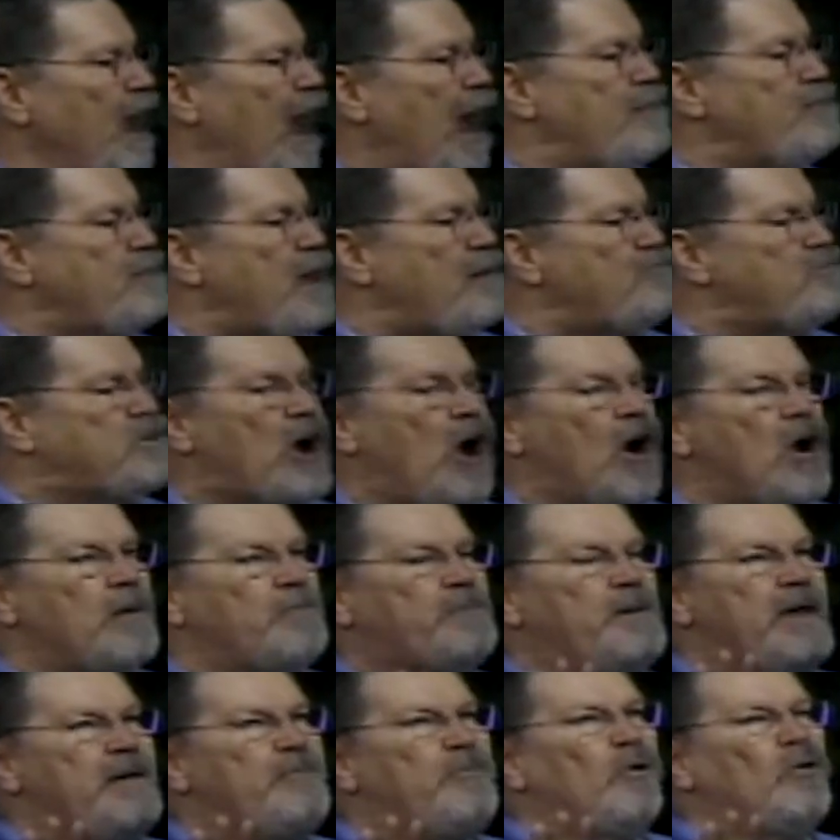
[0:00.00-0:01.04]
I'm tired of
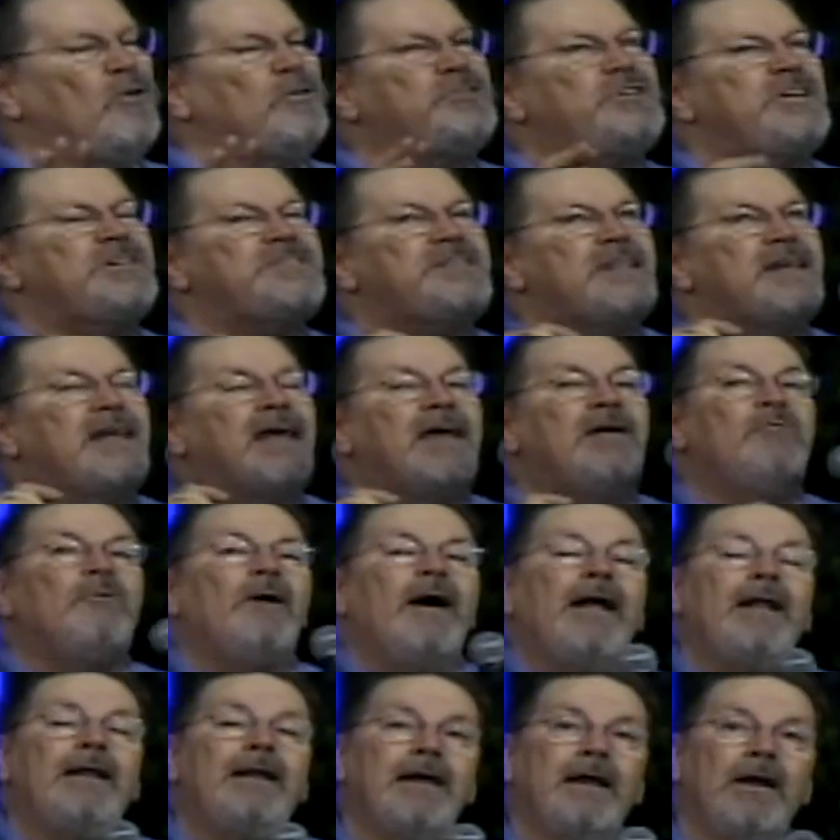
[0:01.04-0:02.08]
people just thinking,
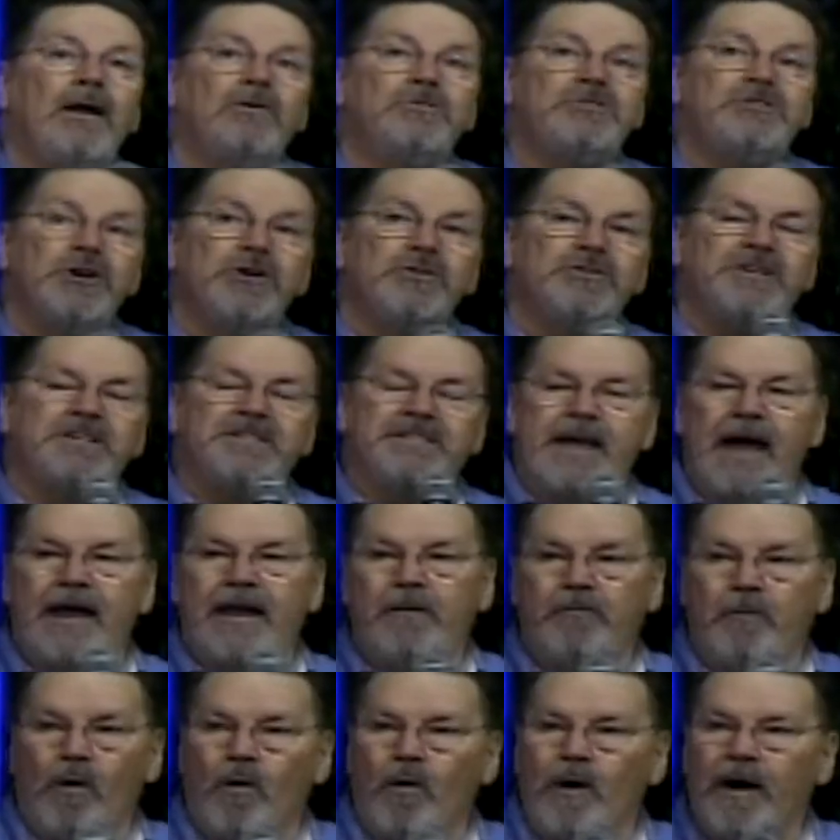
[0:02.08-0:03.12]
well, you know, church is kind
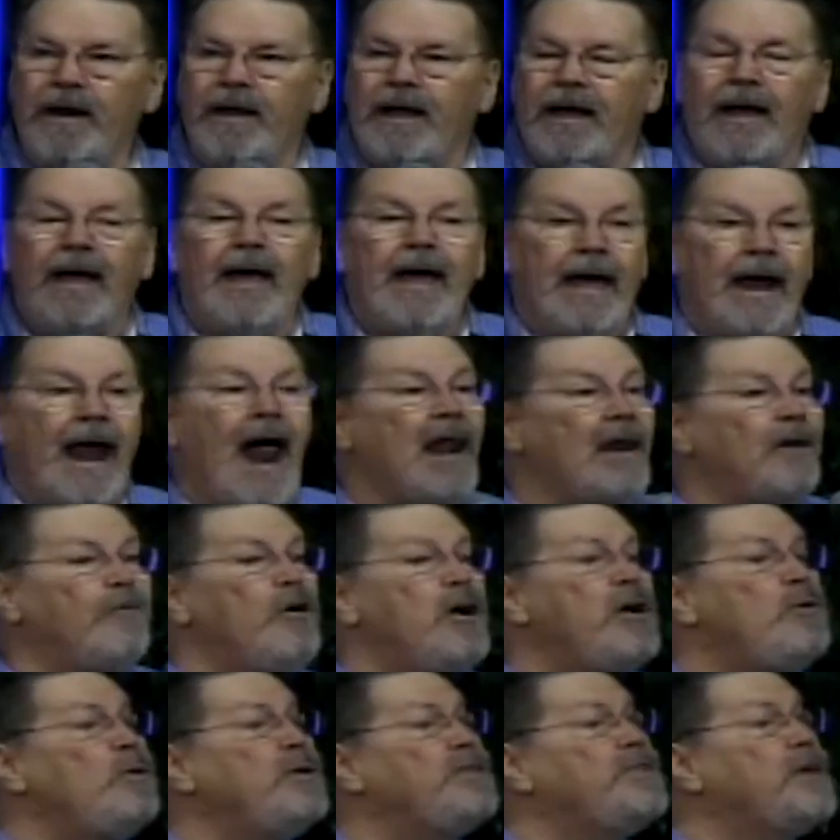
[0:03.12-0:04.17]
of boring. And I'll
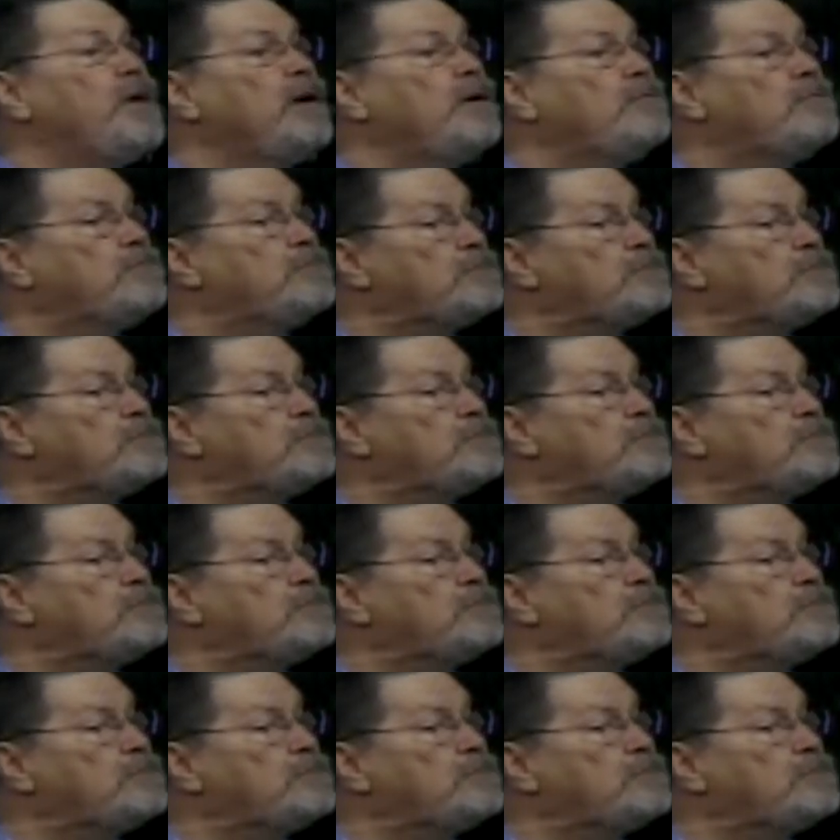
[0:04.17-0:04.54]
agree with you.